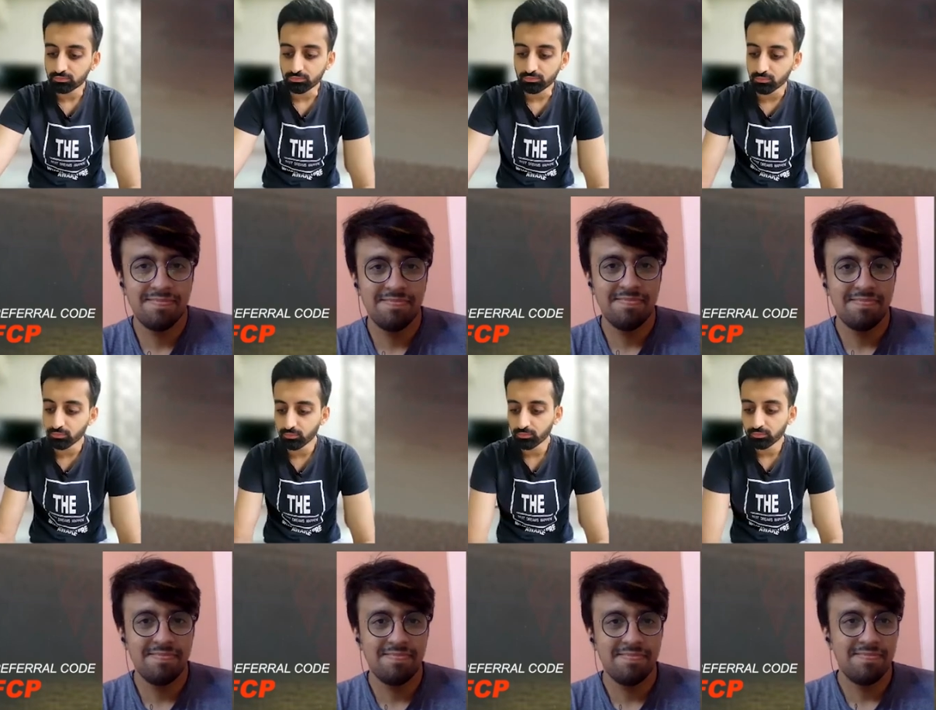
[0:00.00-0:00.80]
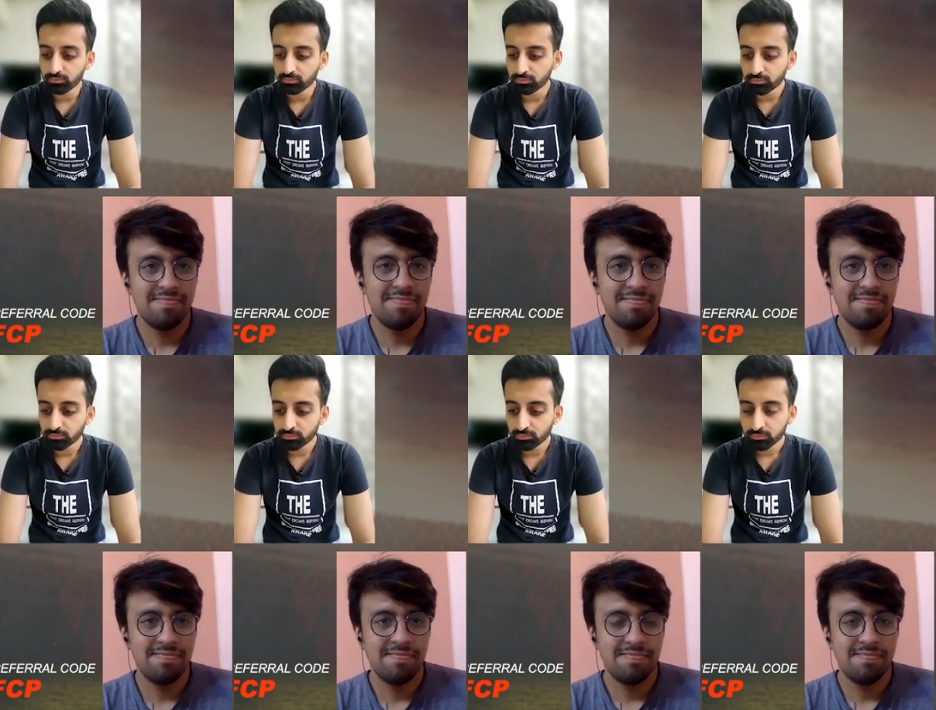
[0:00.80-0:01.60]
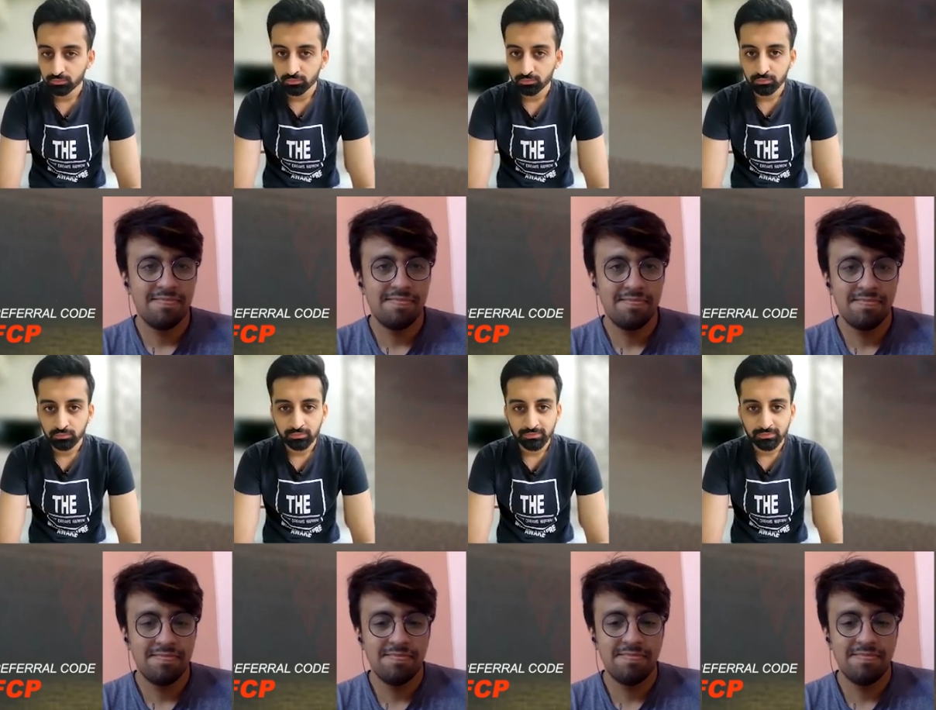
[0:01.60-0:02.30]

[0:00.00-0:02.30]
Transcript: Nobody speaks.